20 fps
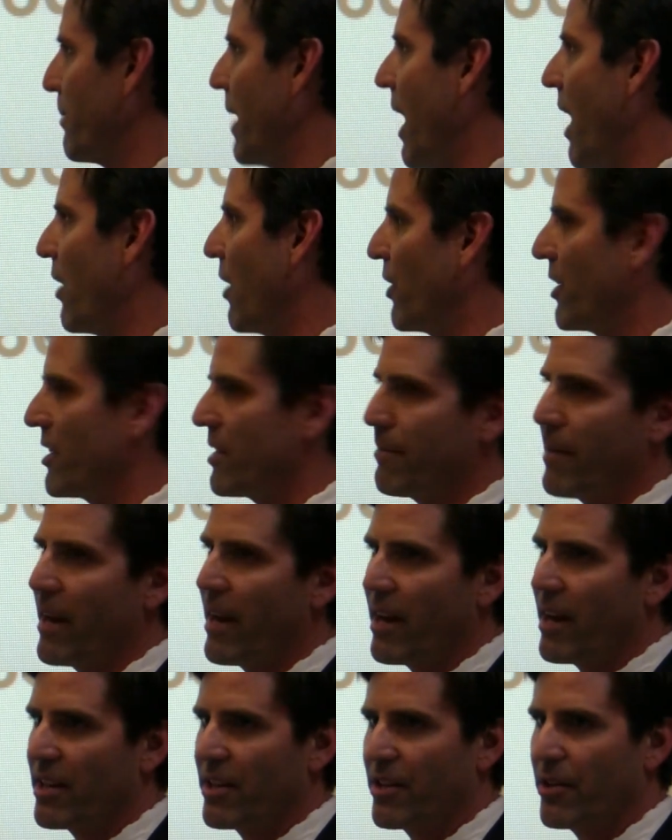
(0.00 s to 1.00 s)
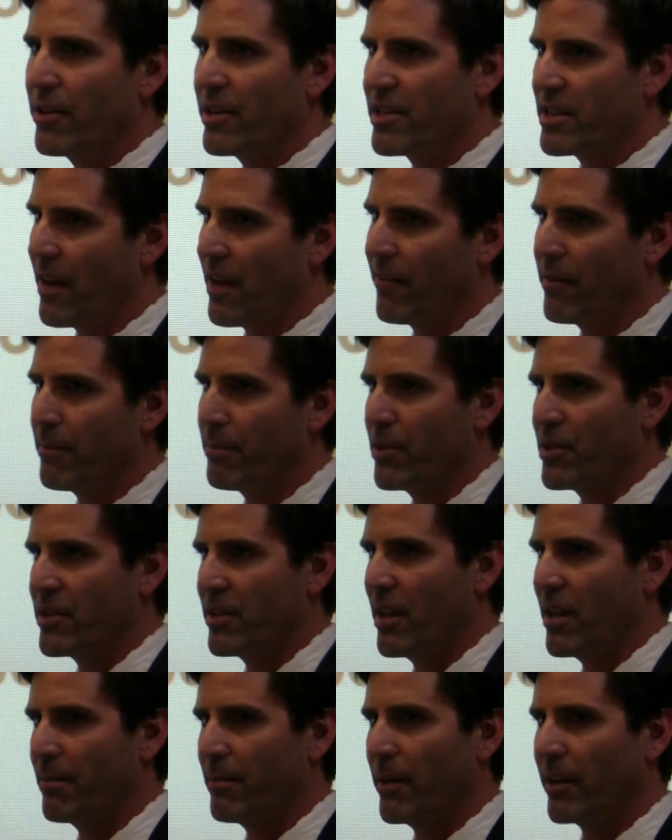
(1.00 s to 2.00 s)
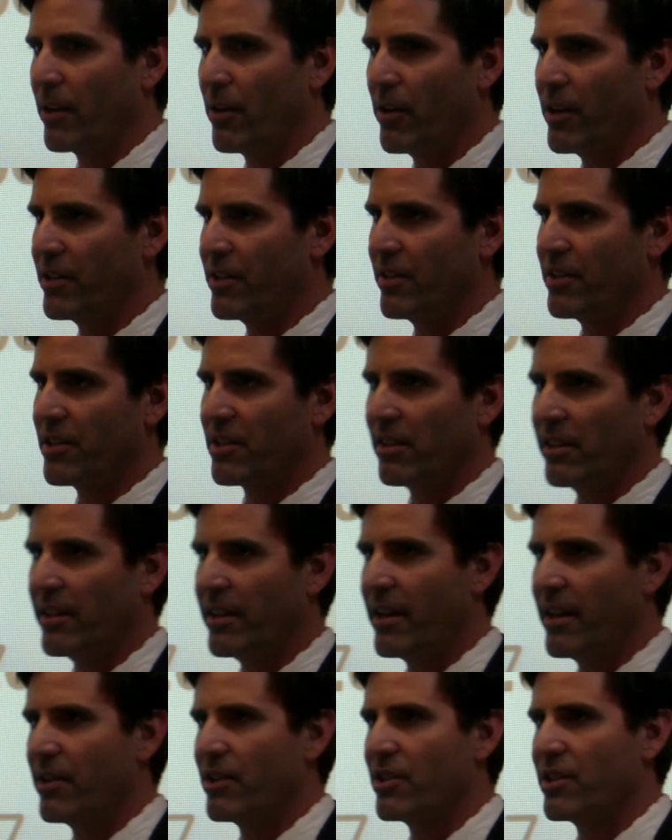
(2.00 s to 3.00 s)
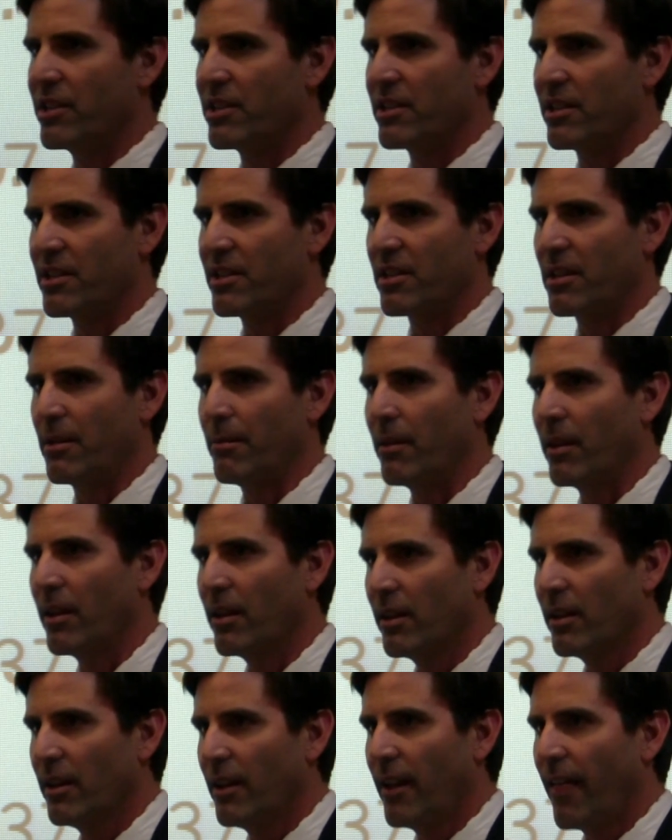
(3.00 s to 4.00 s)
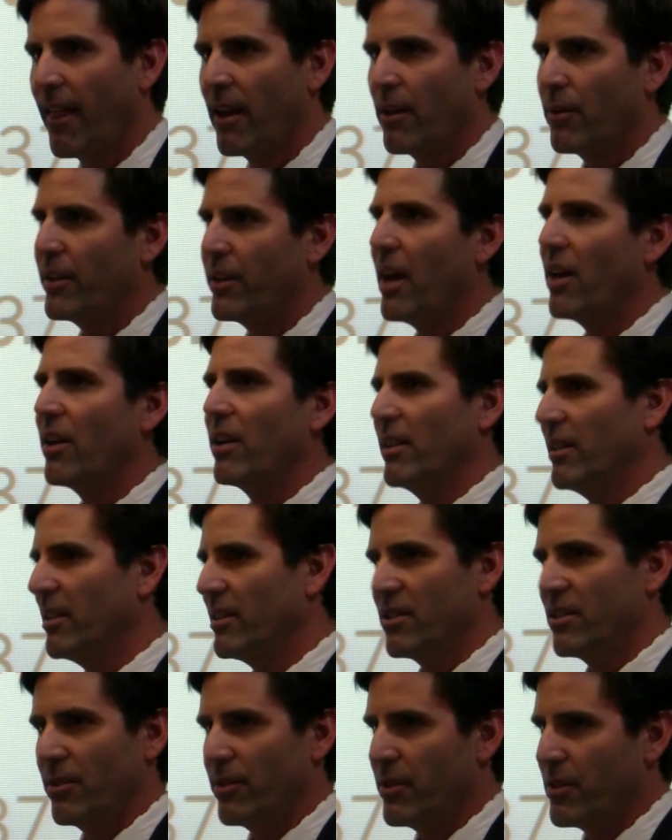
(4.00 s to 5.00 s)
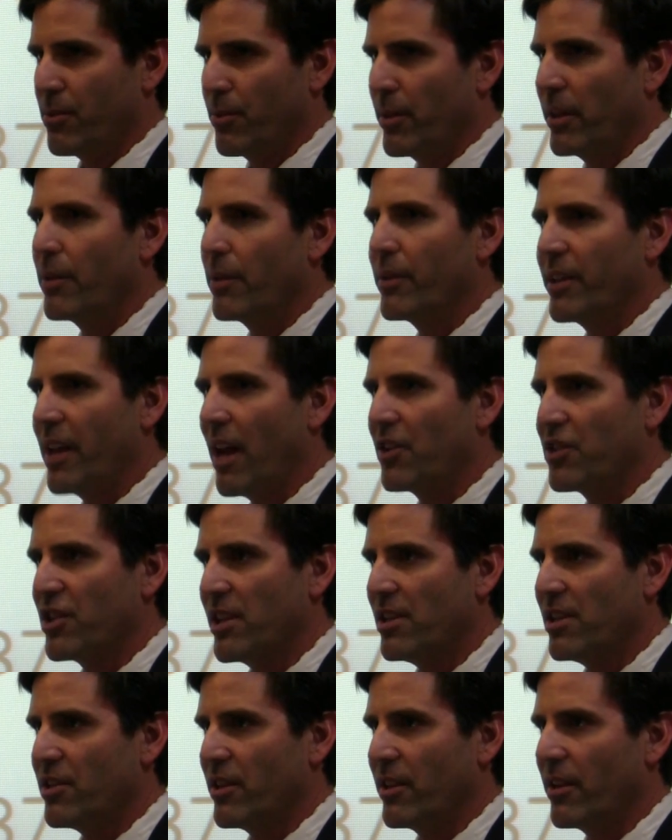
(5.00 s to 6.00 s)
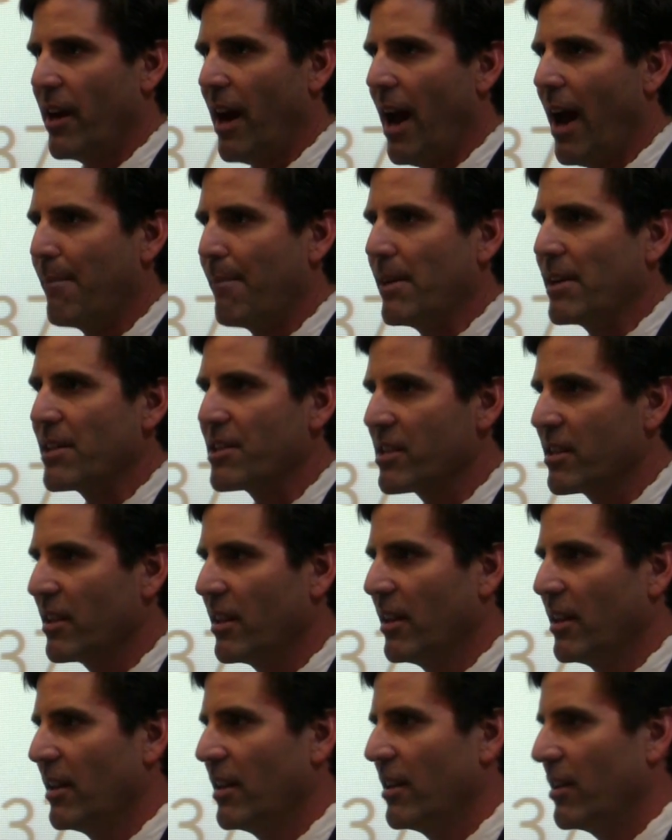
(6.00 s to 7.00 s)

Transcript: the power demand 37% by going to this clean energy system. Without changing our habits,